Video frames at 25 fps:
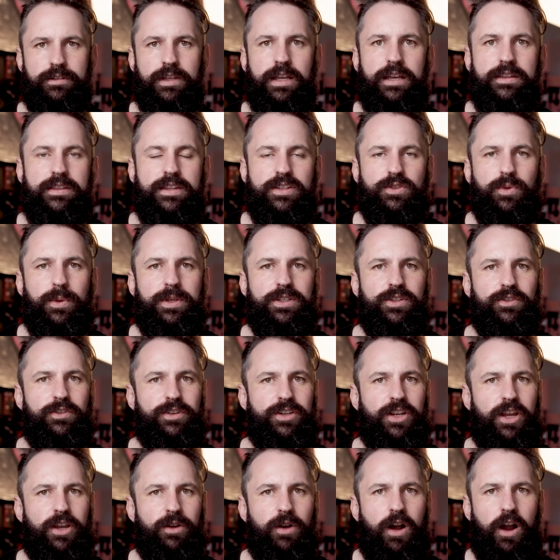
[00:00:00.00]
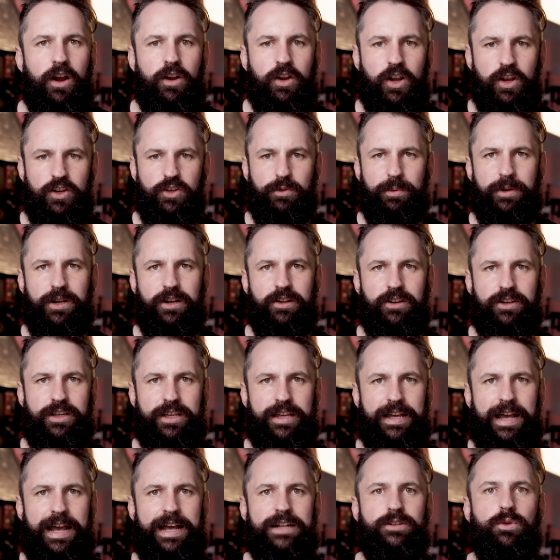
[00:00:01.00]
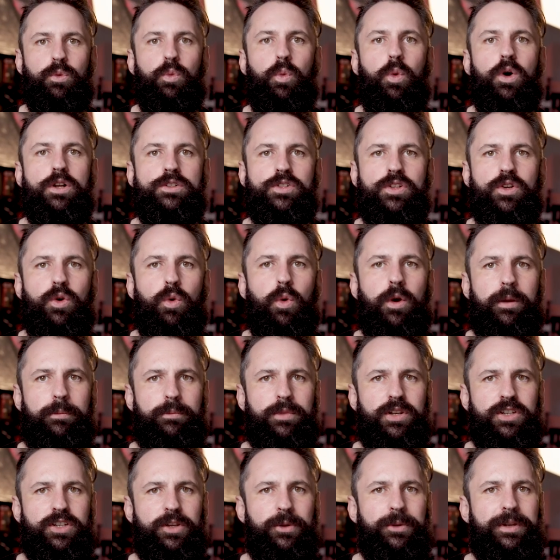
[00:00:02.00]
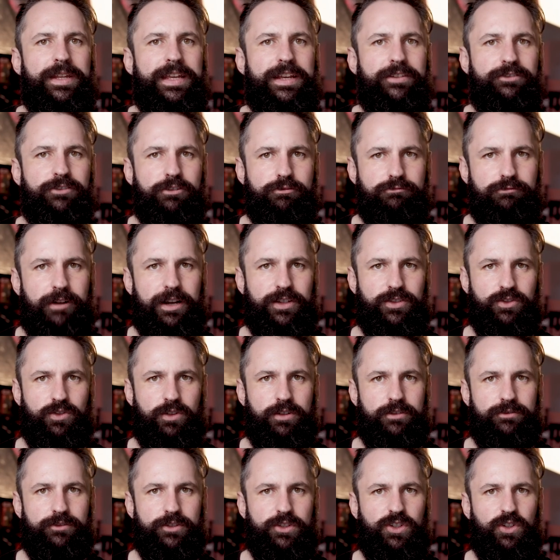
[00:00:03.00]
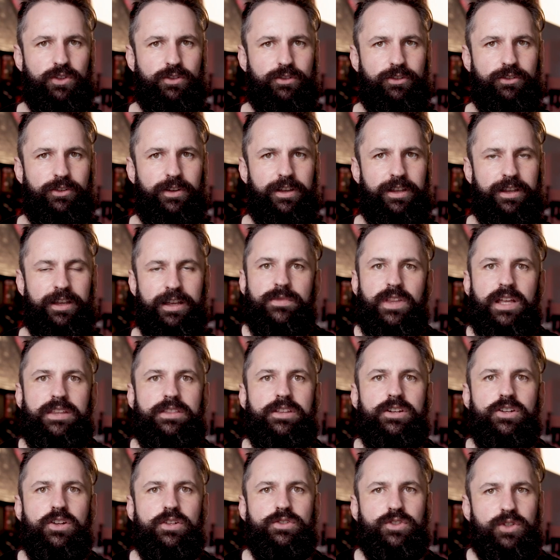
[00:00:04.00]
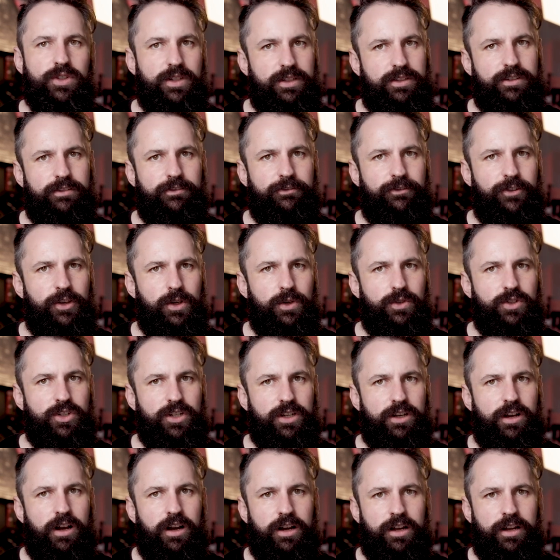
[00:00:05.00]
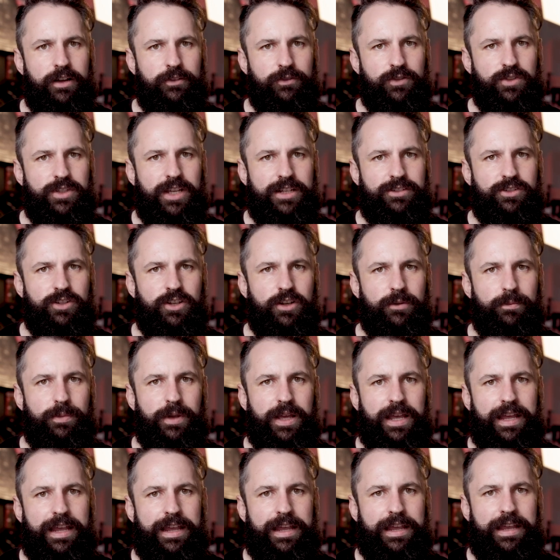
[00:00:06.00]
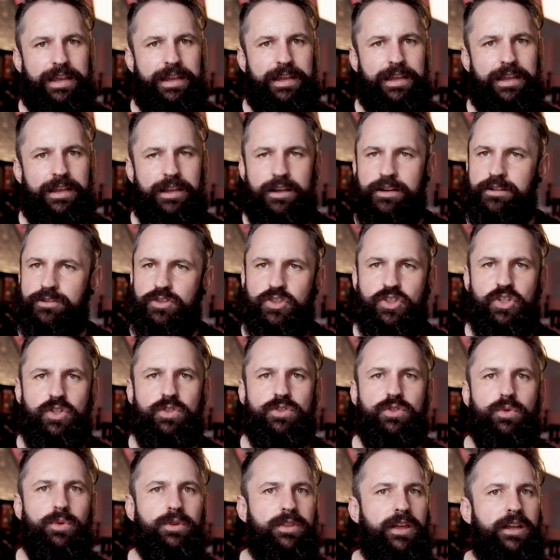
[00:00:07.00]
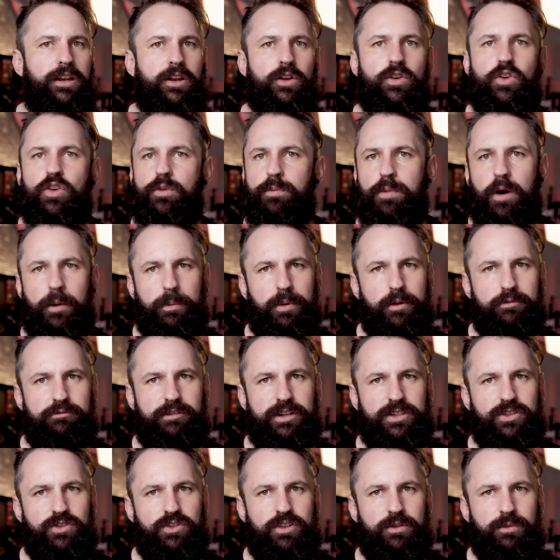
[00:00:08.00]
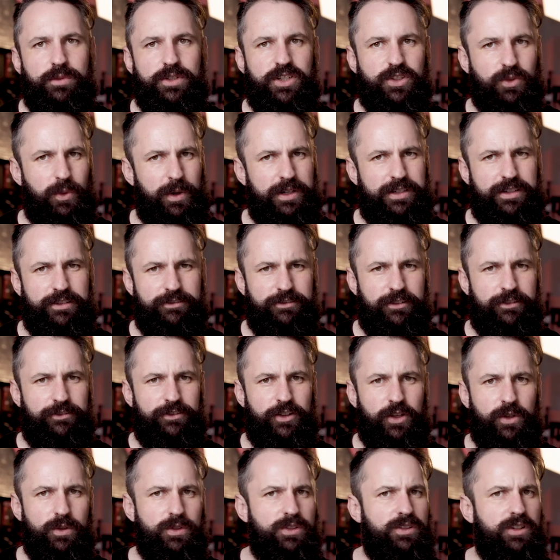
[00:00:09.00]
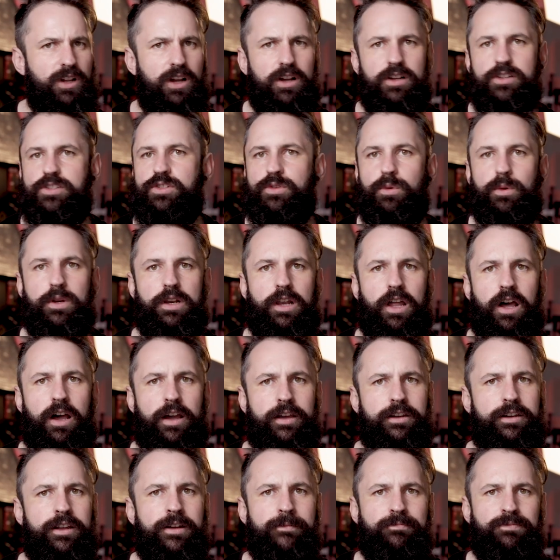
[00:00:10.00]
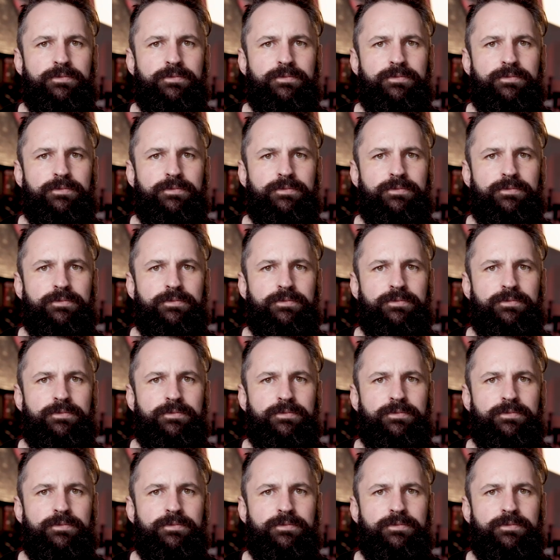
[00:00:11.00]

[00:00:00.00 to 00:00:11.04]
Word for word: In this week's video, I'm going to be looking at what equipment you need for restaurant photography. In the not too distant future, I have set up a shoot with a local pop-up restaurant. We're just waiting for a few stars to align.